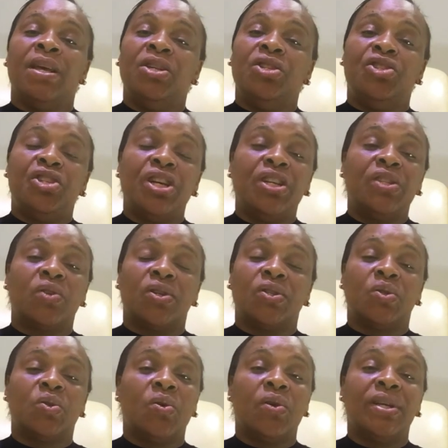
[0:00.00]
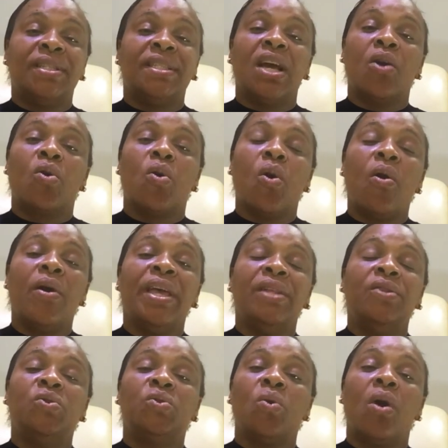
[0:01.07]
Jesus told us, say, go
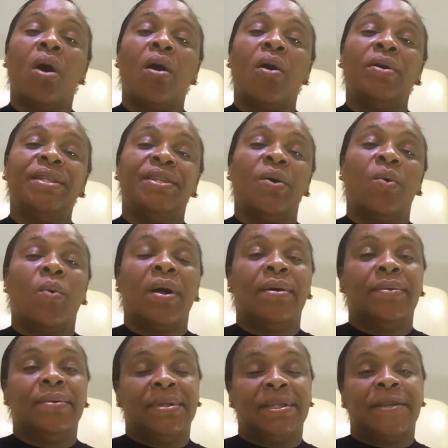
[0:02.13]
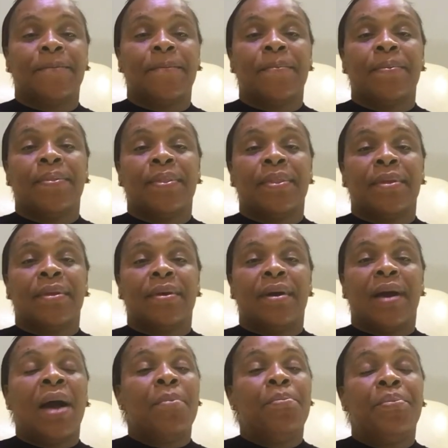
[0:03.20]
into all the world
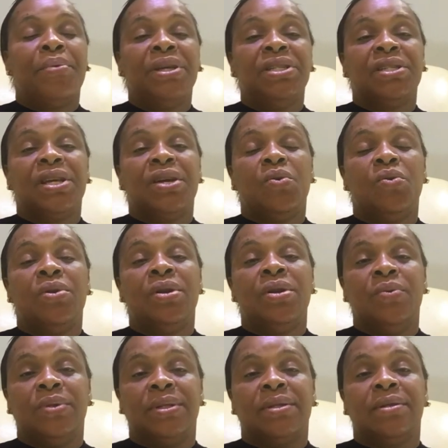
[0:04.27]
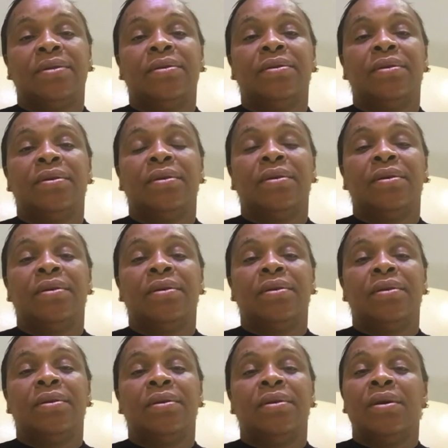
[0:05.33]
and preach the good news.
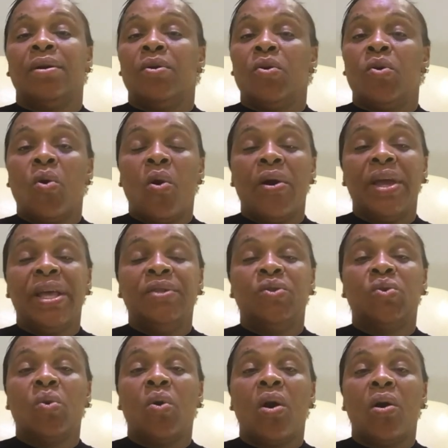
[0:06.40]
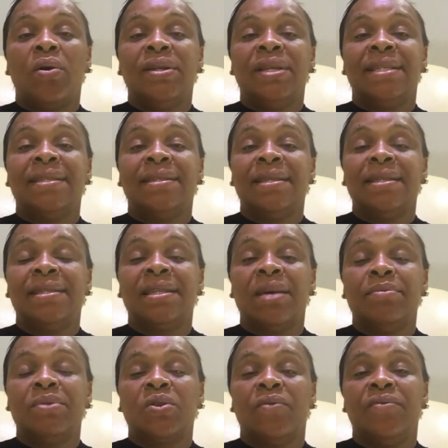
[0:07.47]
Go into all the
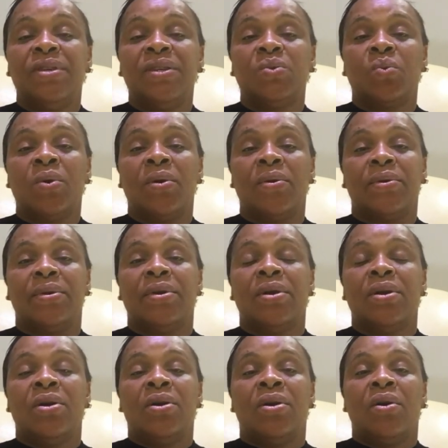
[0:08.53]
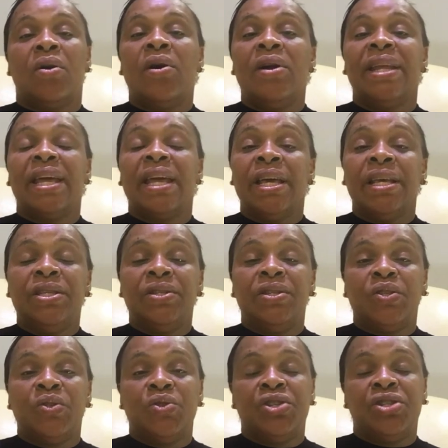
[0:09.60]
systems of this world, all the
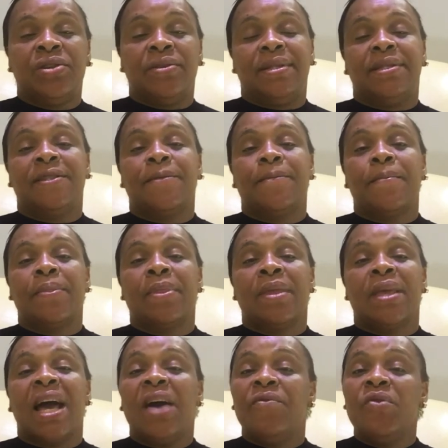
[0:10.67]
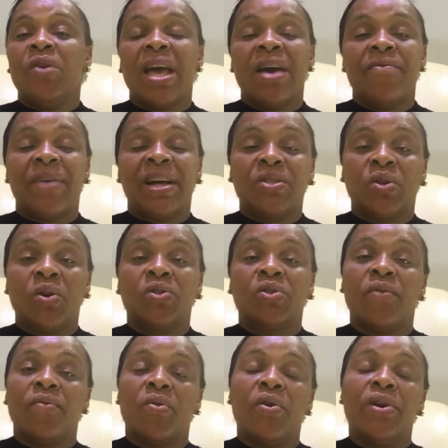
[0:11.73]
institutions. Have you ever thought
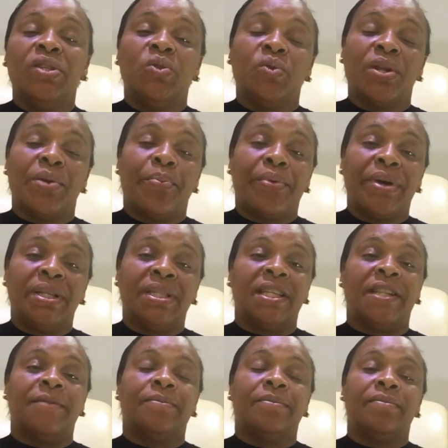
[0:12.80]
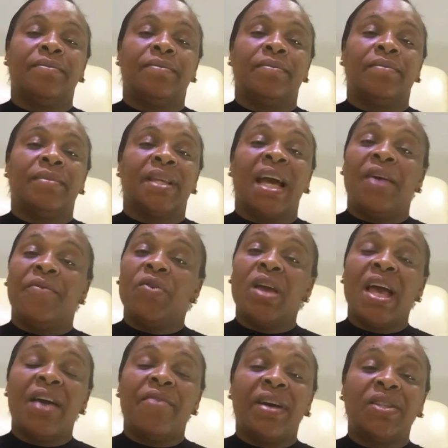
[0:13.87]
of going to the prison? Have you
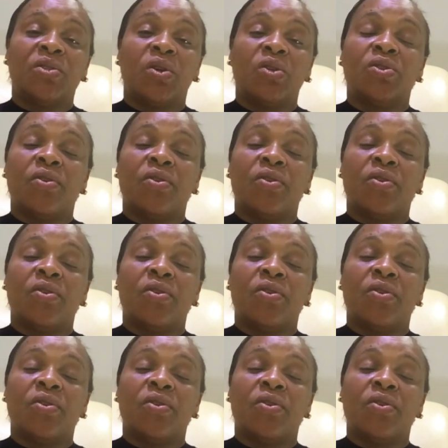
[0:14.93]
ever thought